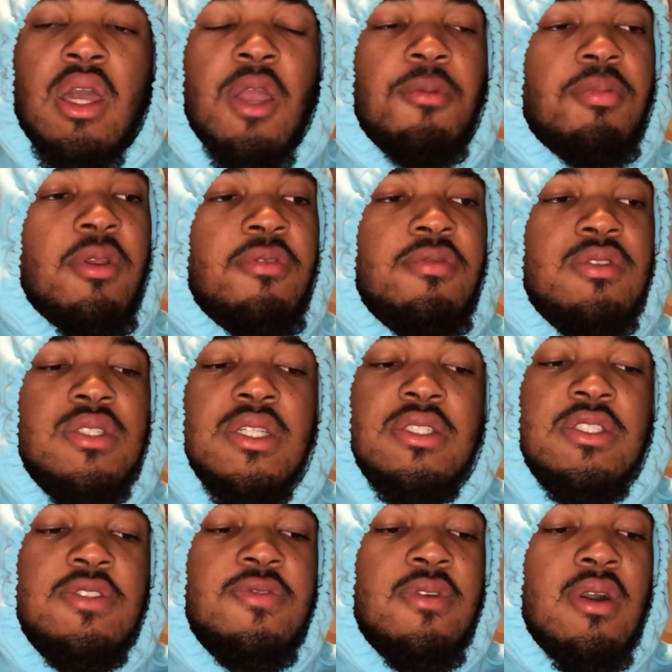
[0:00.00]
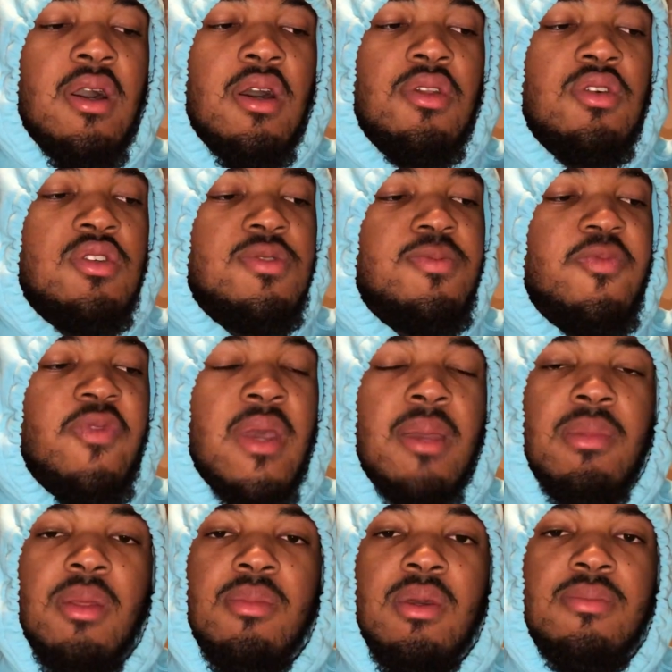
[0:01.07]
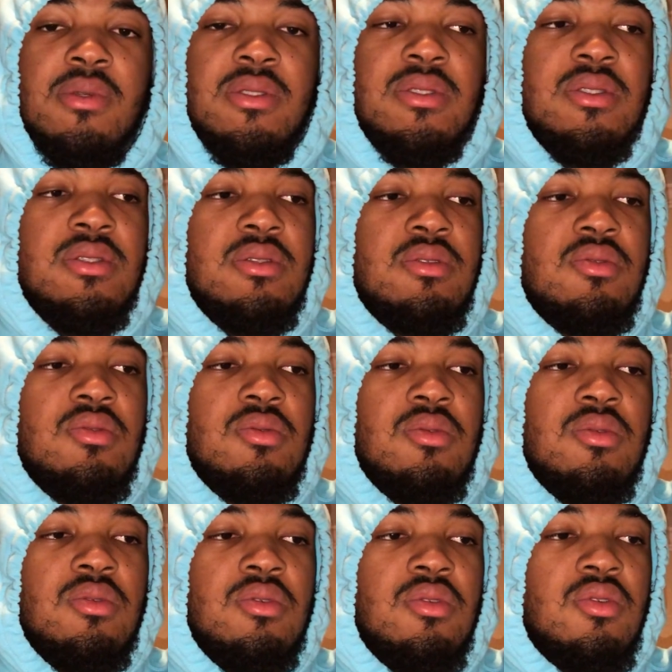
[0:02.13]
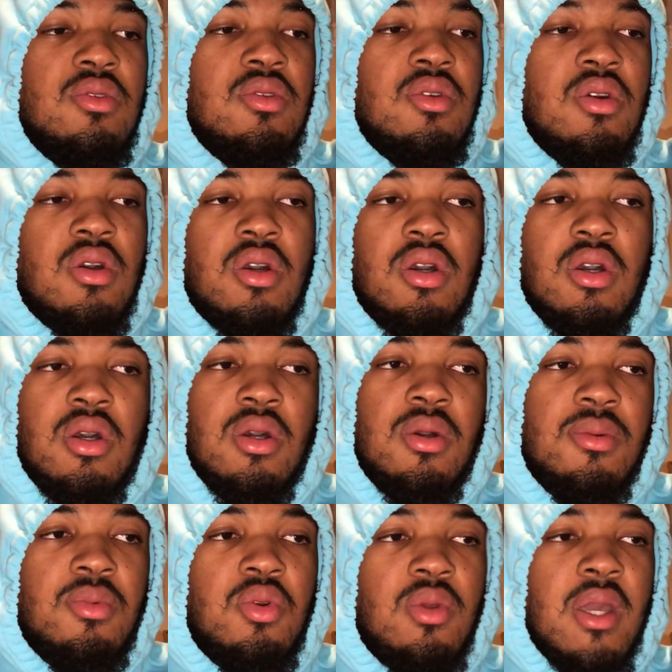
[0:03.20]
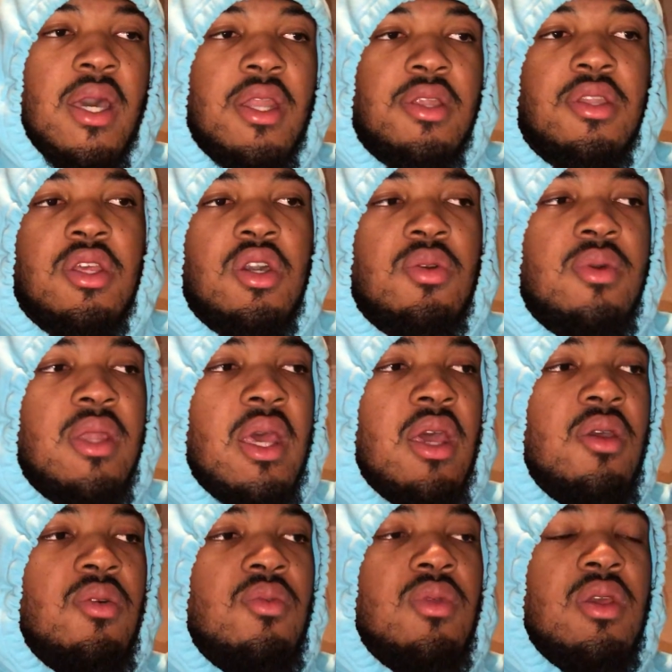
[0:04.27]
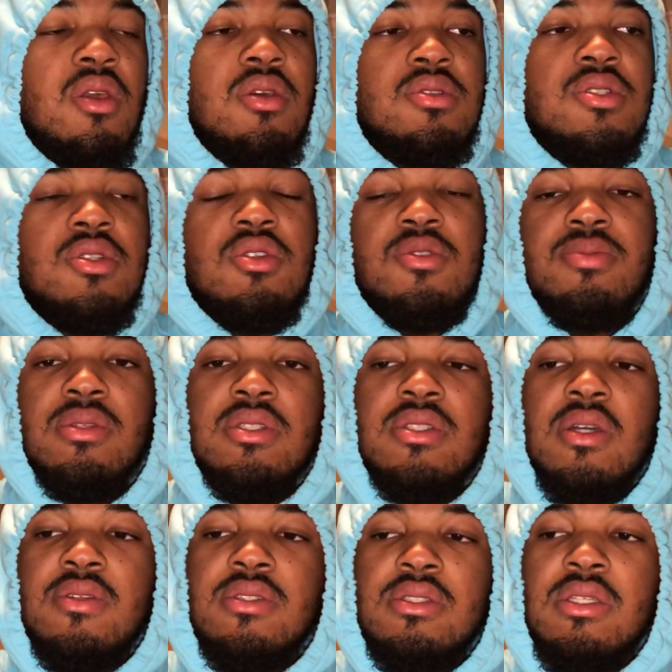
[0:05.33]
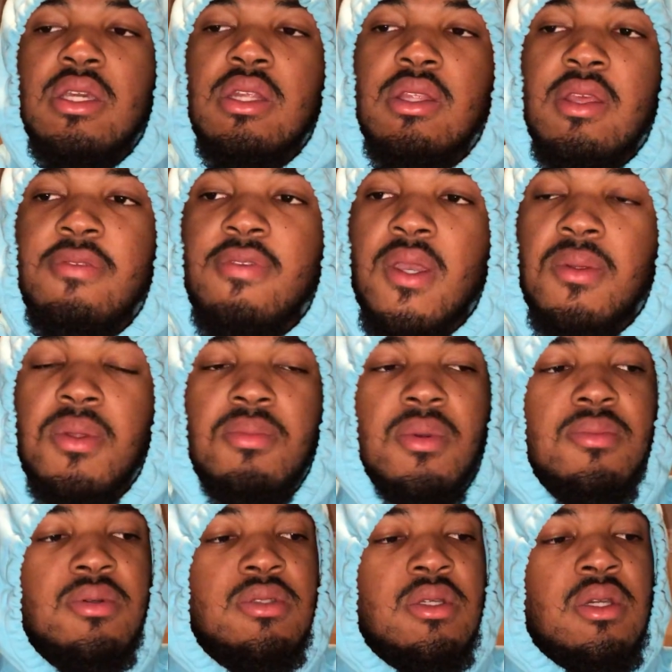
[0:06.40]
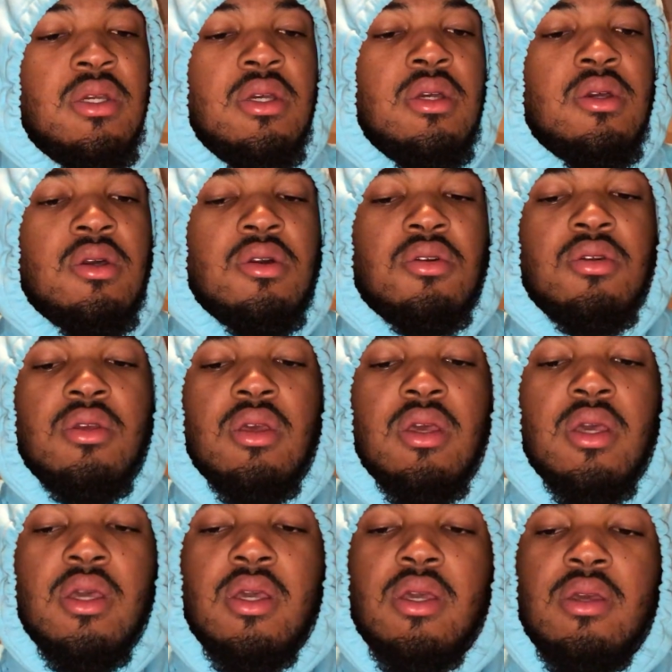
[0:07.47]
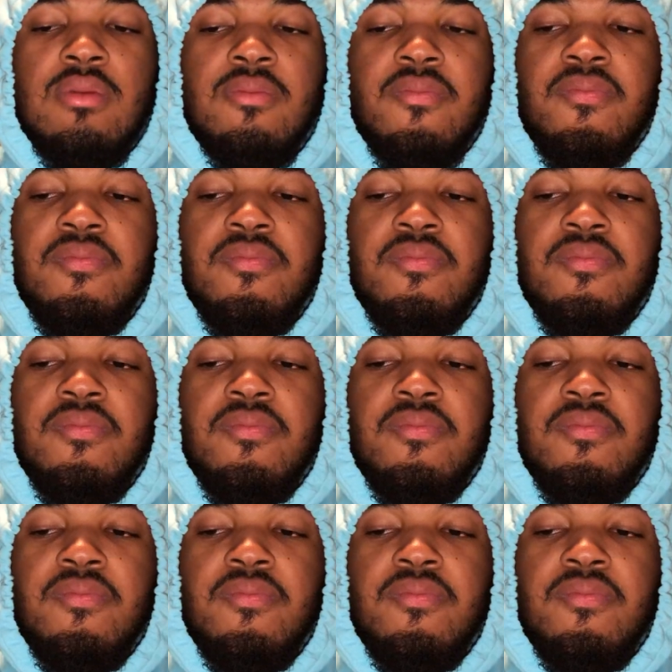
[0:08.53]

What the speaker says: I pray for justice for all those family members who got to deal with that when it comes to those police officers killing their family member. And